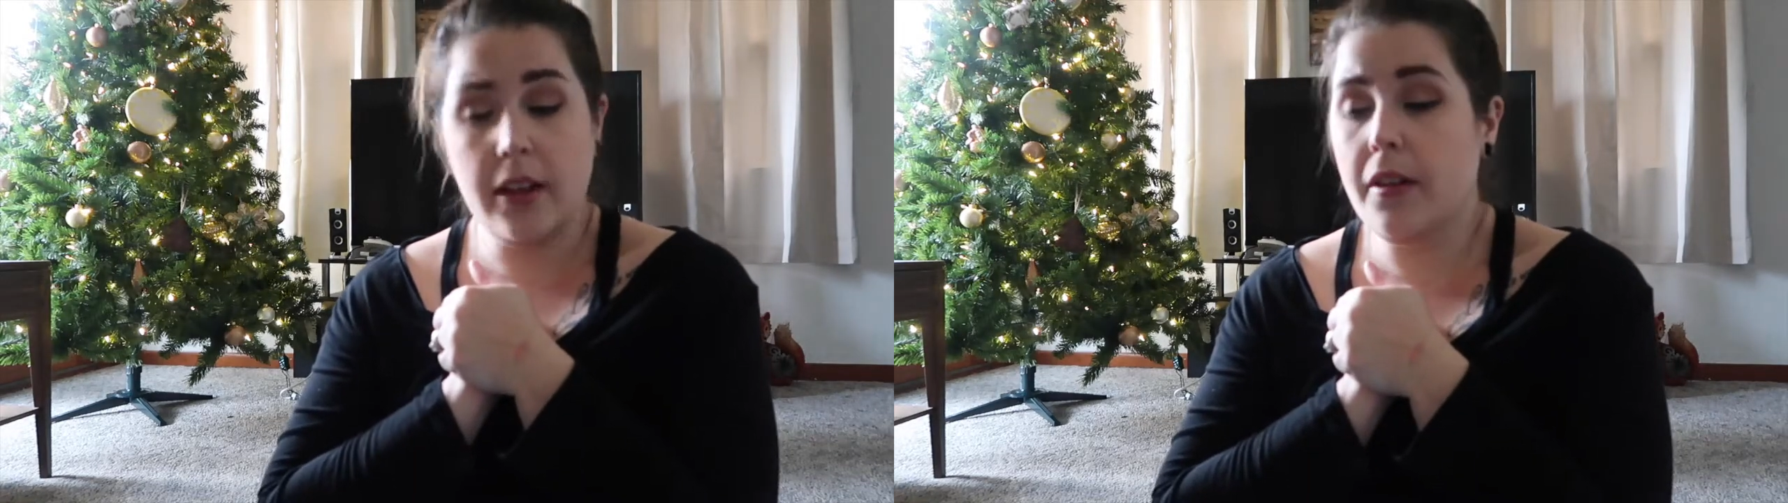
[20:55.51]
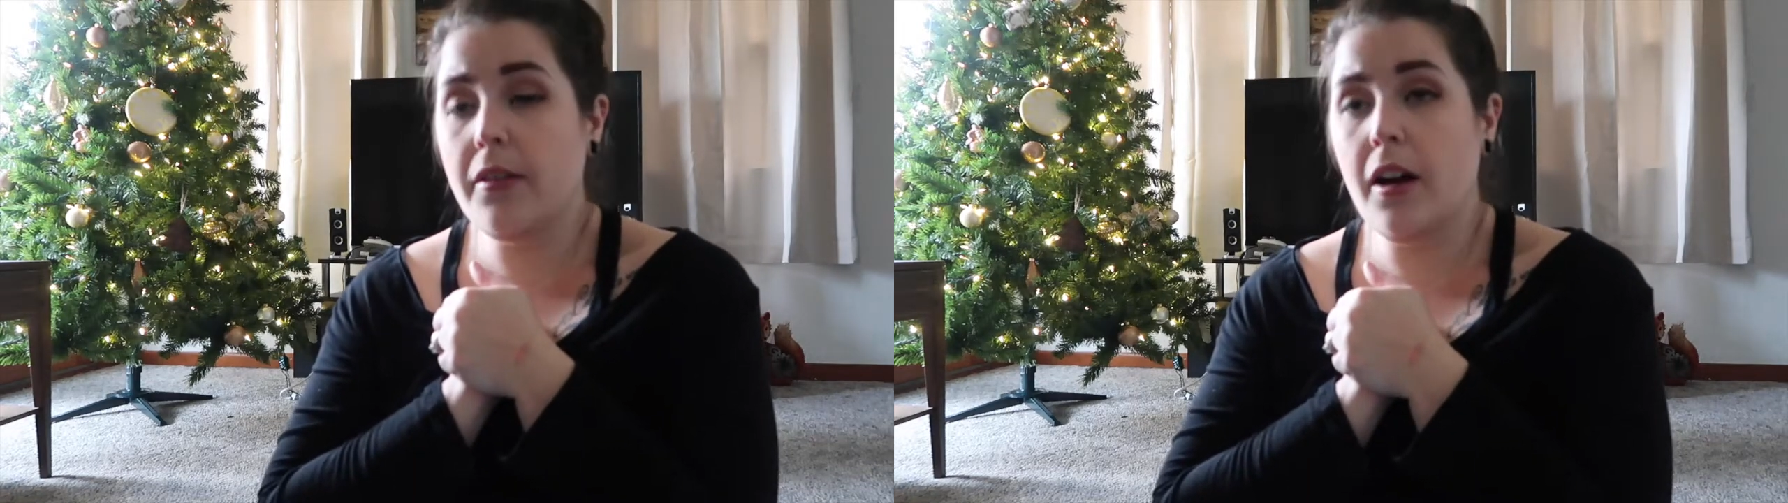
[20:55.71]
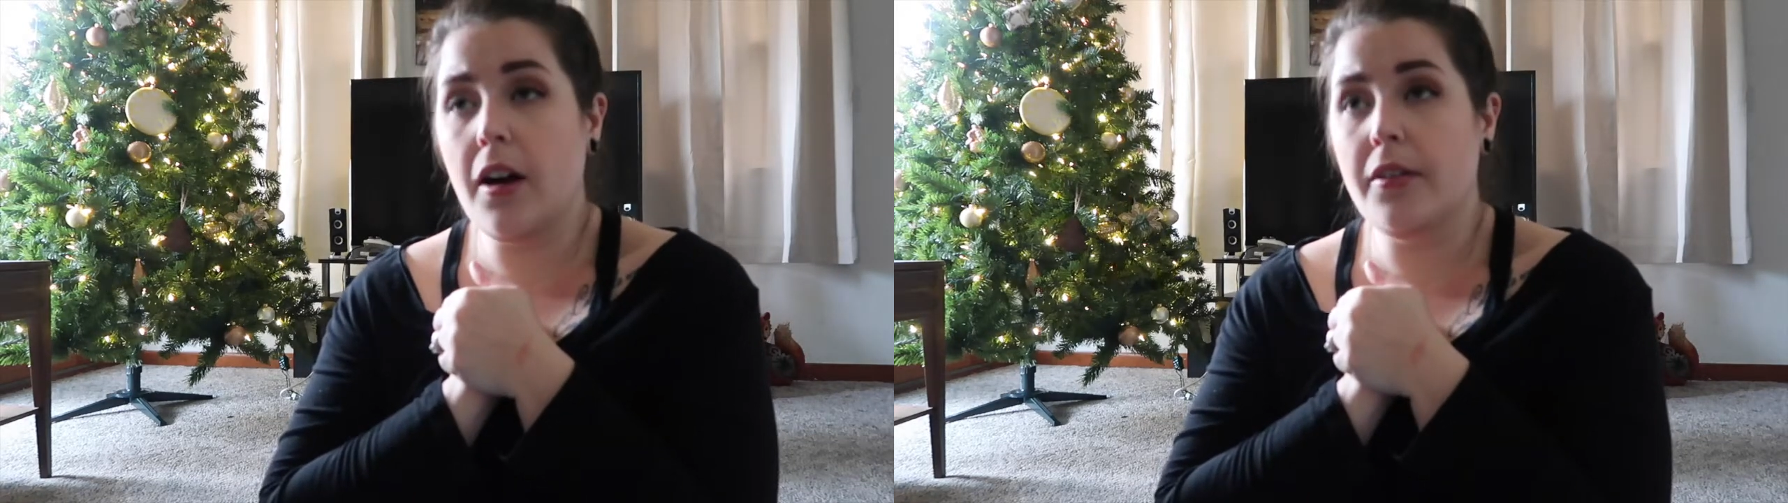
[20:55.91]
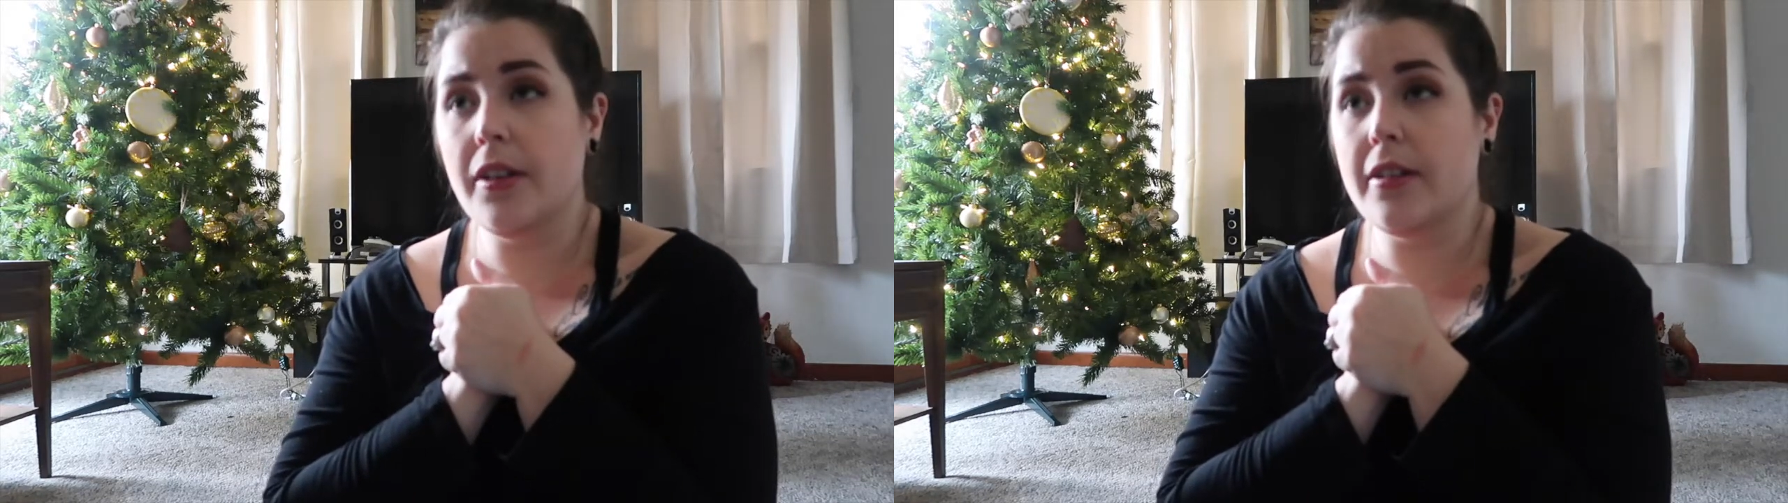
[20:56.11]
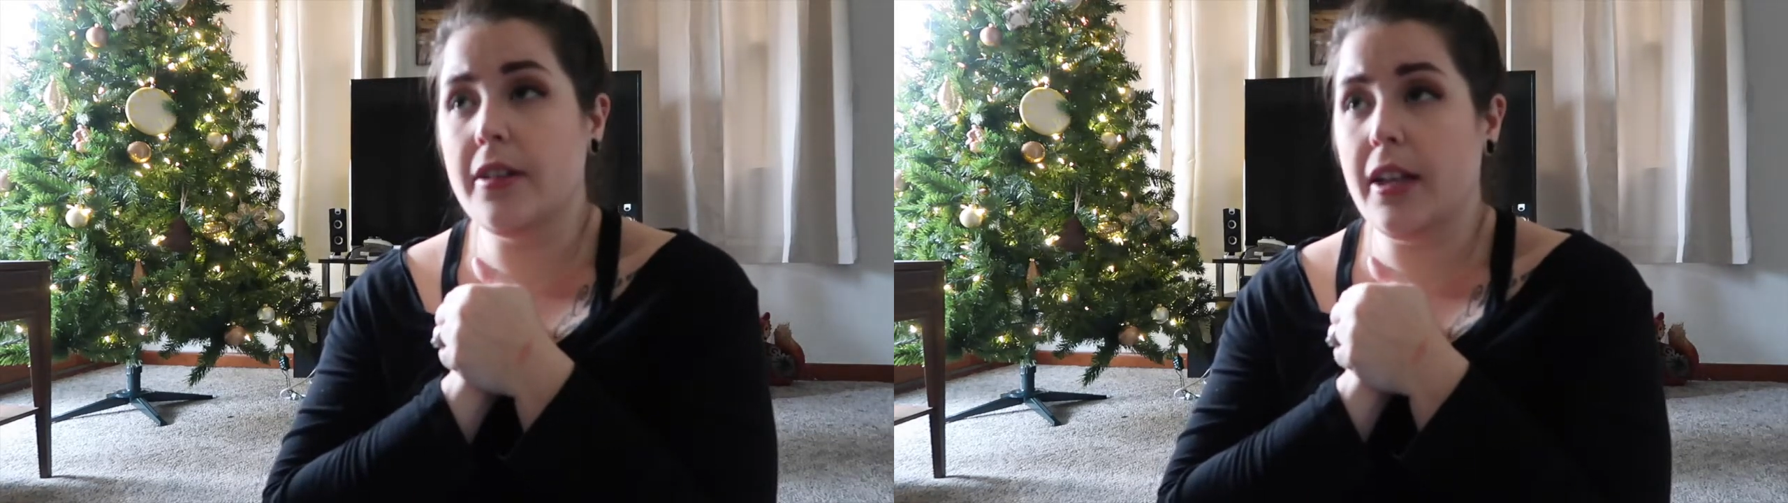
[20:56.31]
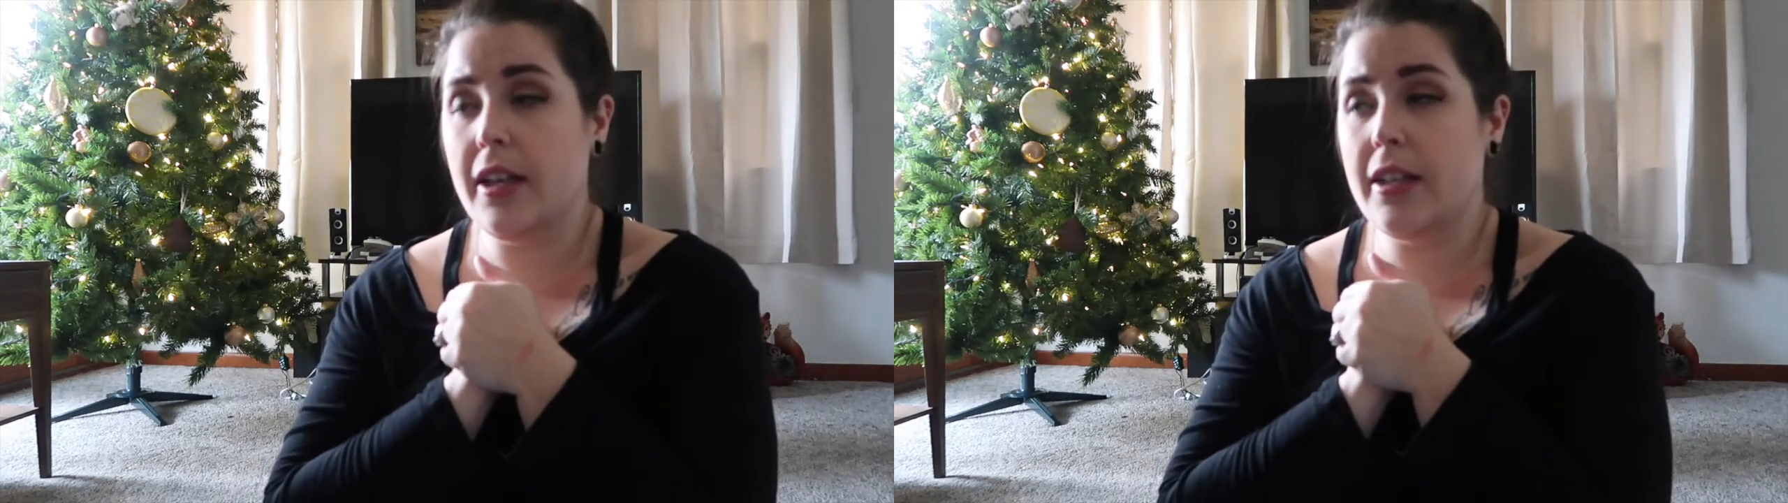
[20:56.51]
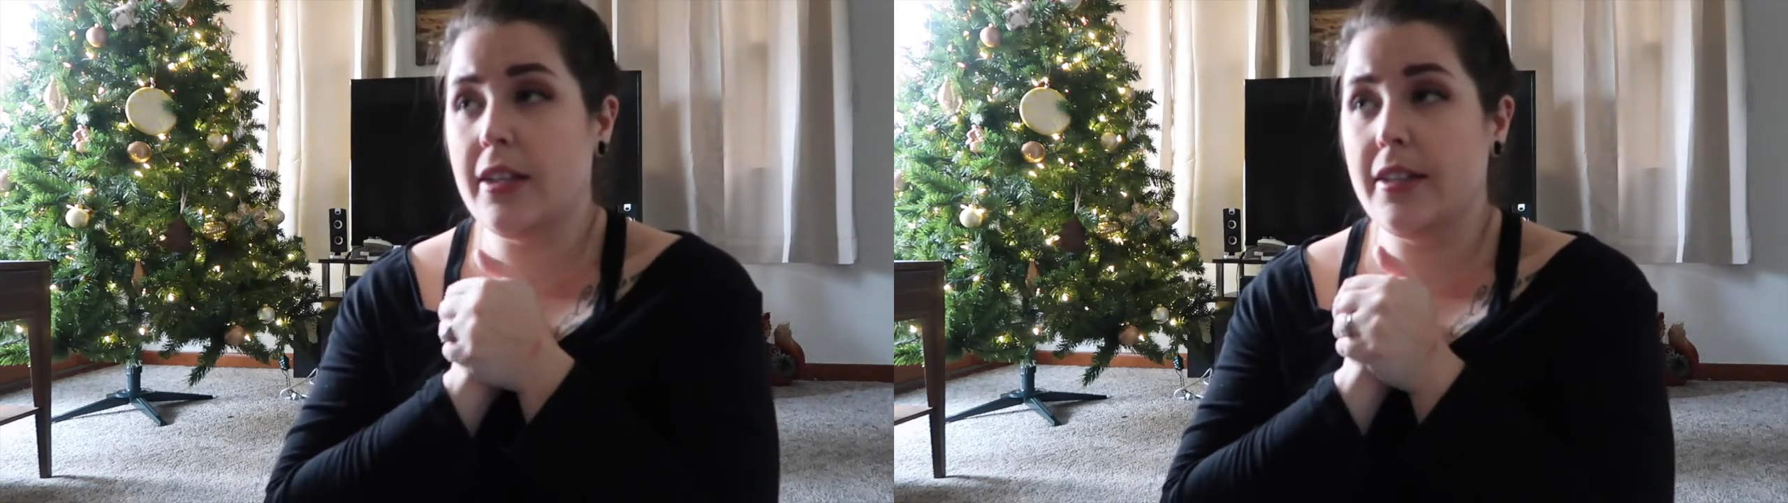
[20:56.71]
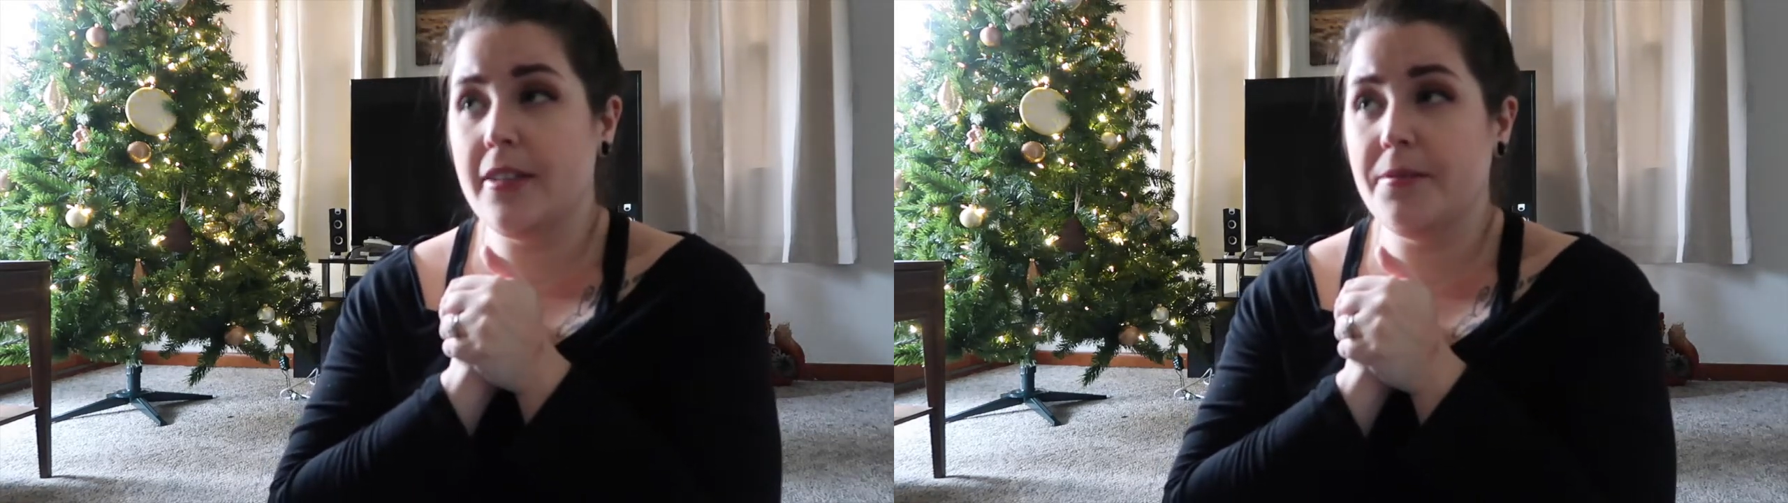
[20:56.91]
I love The Office,
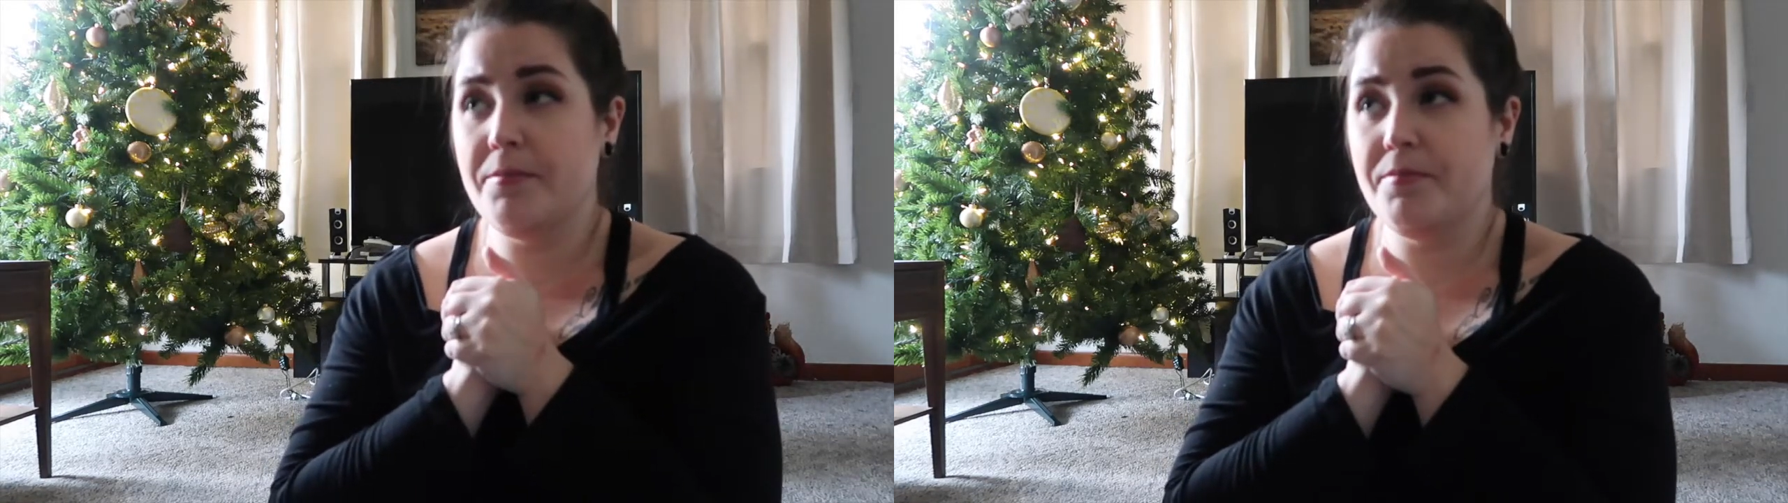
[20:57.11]
and